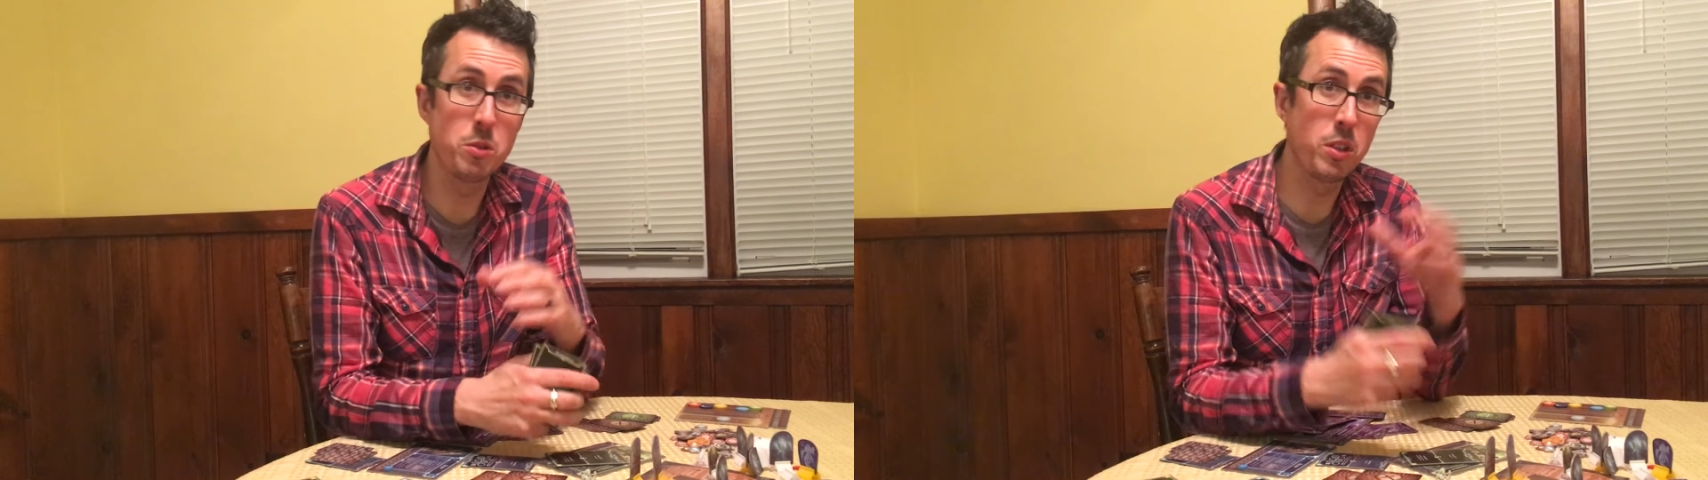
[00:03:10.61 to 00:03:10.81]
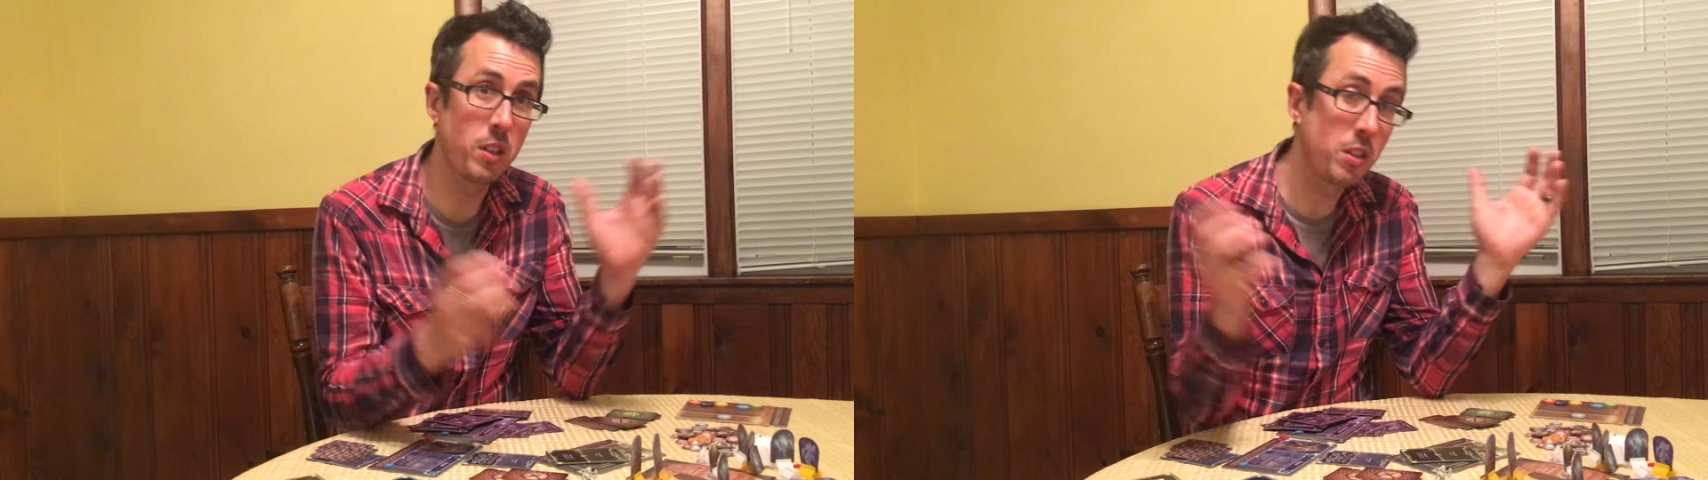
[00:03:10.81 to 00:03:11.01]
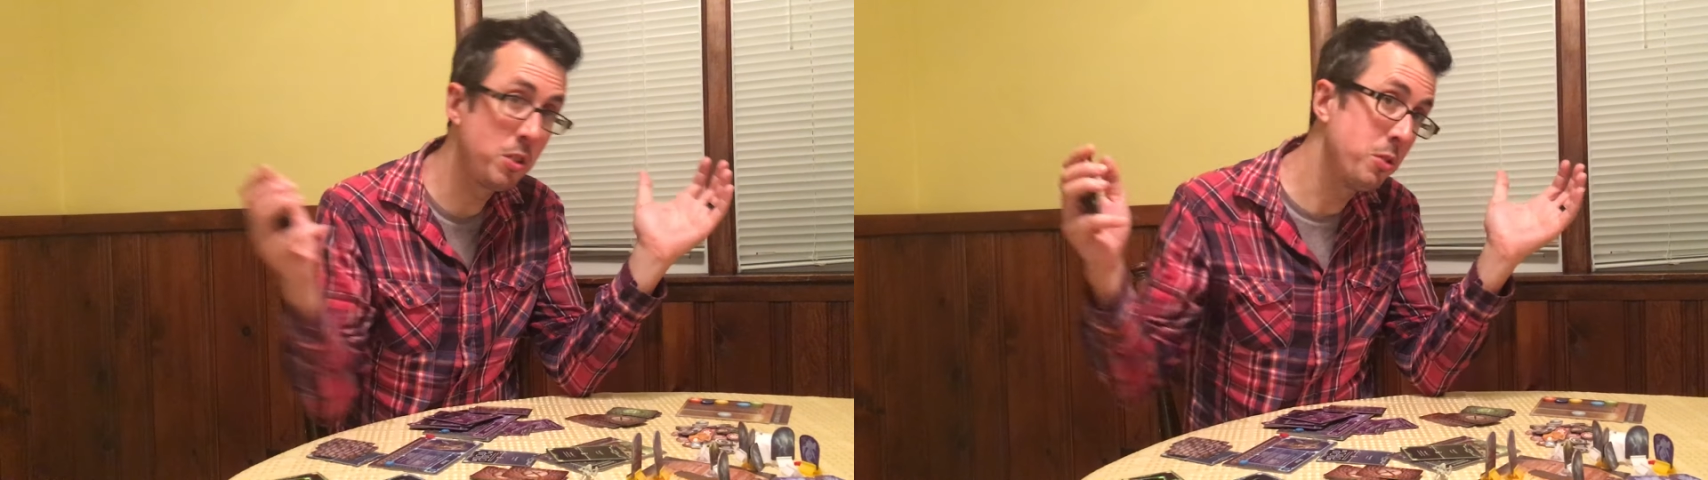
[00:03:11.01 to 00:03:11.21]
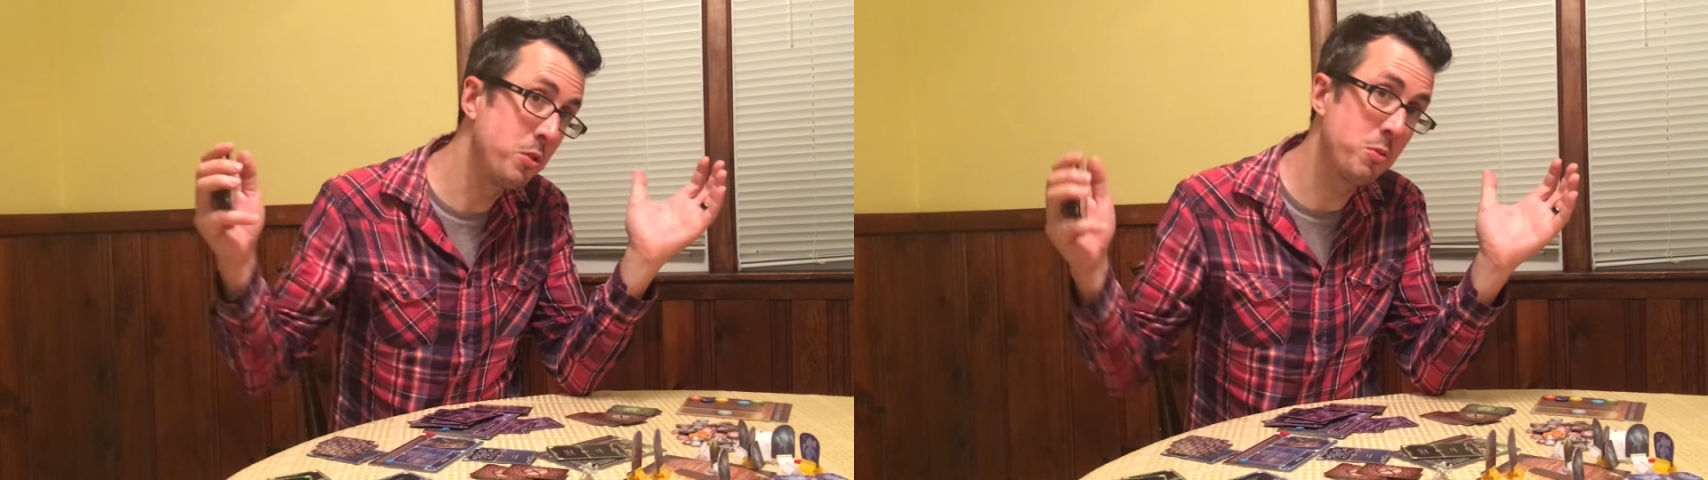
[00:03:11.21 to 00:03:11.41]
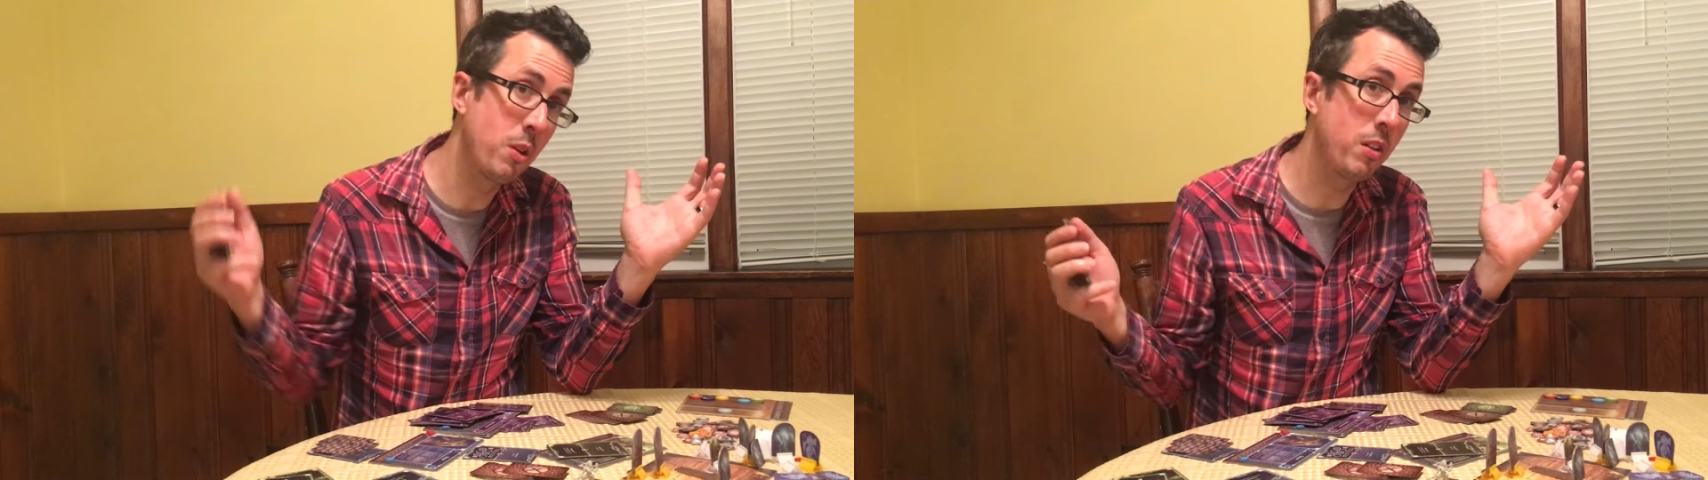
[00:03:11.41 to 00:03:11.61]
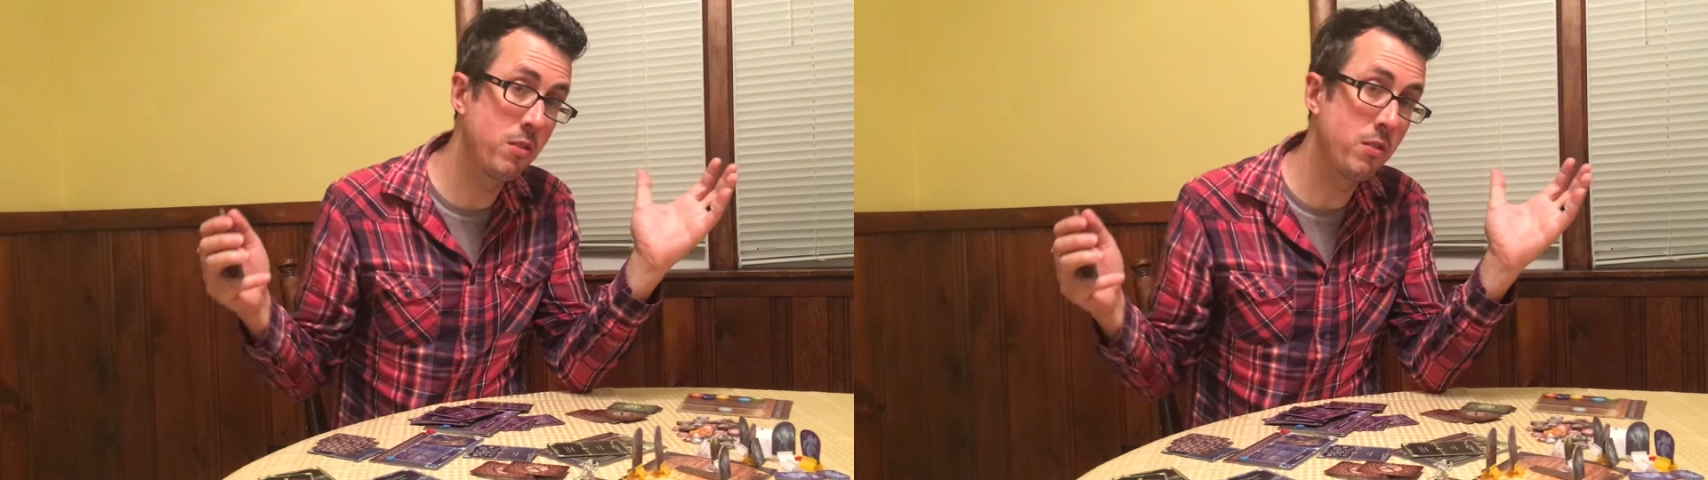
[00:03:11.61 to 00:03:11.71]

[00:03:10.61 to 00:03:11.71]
to do like a huge amount